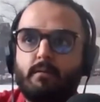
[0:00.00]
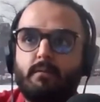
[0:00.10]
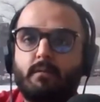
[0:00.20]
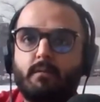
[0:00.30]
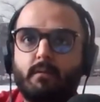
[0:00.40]

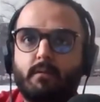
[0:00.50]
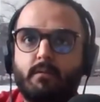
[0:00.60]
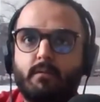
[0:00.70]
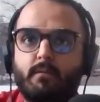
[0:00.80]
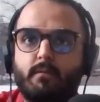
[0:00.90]
you're
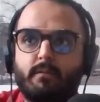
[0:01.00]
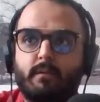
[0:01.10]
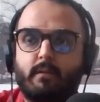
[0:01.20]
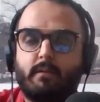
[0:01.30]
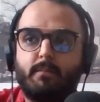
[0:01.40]
gonna
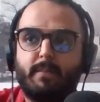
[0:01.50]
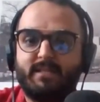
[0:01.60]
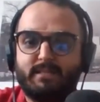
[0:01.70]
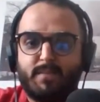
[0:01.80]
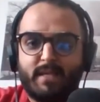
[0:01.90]
uh,
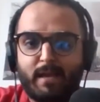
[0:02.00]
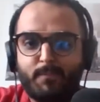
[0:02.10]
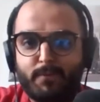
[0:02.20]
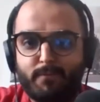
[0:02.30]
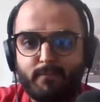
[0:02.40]
make something
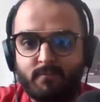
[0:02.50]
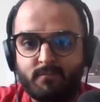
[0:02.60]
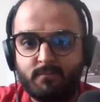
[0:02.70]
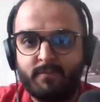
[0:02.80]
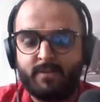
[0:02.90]
happen
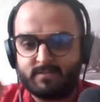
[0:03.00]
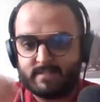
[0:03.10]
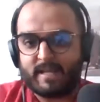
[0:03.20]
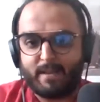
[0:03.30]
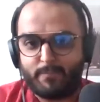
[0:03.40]
does
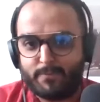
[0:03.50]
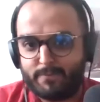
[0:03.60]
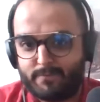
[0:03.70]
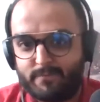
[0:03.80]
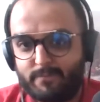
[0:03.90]
it happen
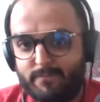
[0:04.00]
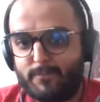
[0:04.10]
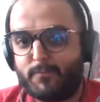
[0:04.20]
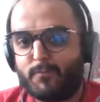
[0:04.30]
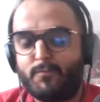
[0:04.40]

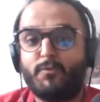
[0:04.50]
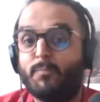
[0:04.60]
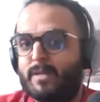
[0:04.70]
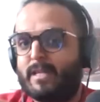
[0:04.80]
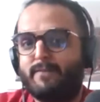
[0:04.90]
you know do you
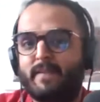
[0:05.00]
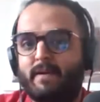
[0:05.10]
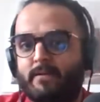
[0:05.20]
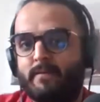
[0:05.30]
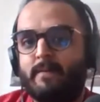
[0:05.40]
believe in
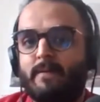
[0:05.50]
that